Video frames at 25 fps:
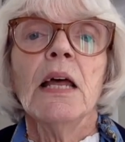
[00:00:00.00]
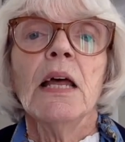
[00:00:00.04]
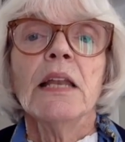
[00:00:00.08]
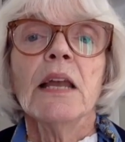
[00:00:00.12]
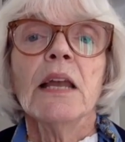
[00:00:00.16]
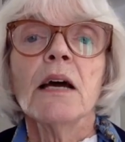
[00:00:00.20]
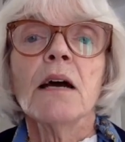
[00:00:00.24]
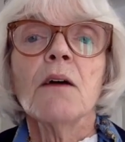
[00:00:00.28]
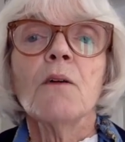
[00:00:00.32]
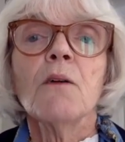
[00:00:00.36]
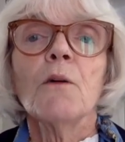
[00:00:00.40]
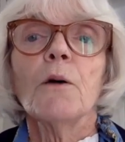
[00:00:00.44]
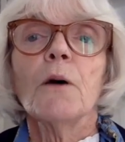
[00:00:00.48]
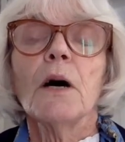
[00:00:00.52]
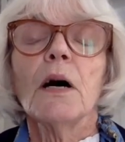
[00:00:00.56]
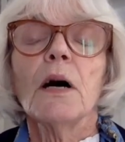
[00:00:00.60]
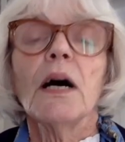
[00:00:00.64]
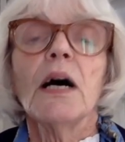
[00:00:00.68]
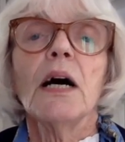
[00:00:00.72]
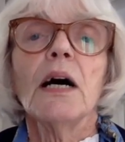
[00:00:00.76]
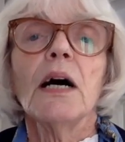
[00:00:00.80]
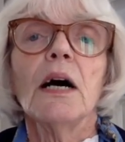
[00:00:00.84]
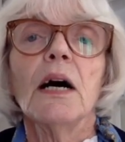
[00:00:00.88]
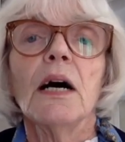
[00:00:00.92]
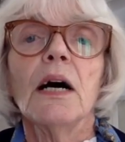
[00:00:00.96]
Now,
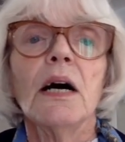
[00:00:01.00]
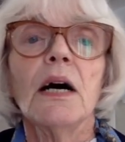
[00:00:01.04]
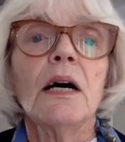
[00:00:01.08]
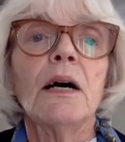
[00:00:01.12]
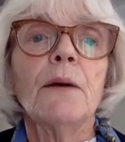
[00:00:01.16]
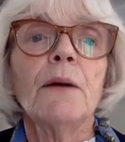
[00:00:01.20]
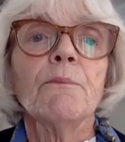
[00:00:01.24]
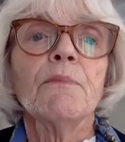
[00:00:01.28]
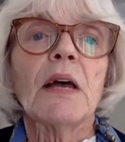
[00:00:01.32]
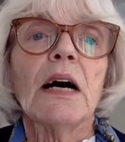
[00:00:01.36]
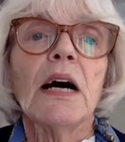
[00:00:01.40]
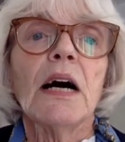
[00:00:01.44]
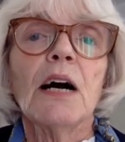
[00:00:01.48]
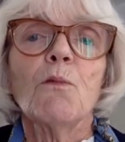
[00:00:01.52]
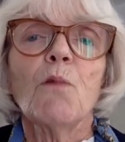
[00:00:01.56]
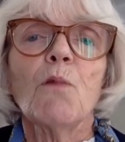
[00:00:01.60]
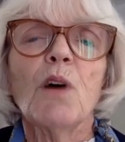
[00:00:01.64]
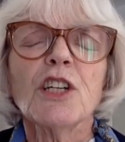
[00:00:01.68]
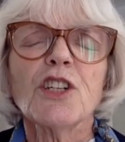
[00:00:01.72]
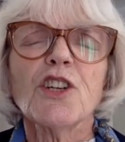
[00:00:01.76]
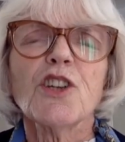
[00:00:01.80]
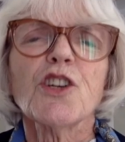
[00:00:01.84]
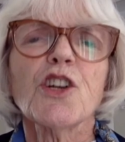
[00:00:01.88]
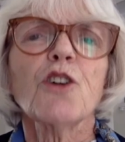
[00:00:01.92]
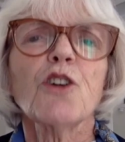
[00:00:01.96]
I
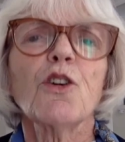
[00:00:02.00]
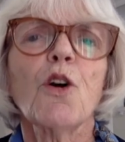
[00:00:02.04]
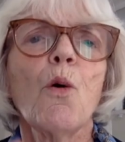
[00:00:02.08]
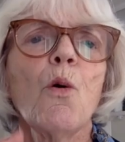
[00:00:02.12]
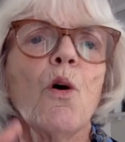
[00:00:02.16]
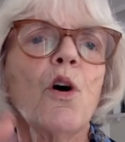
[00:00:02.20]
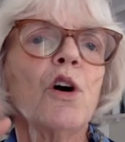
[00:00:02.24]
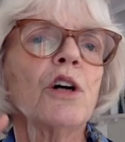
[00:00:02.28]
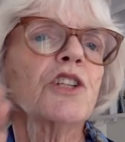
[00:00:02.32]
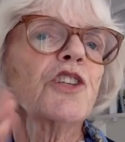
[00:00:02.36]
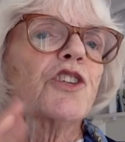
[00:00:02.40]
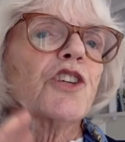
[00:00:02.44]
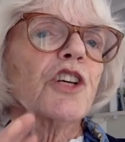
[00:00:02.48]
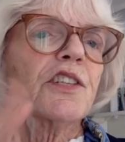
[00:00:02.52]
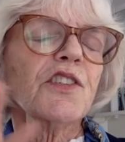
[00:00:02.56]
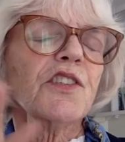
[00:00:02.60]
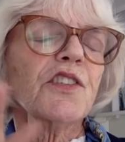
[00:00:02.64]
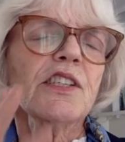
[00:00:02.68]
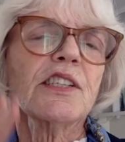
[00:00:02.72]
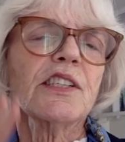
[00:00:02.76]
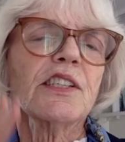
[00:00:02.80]
want to go on just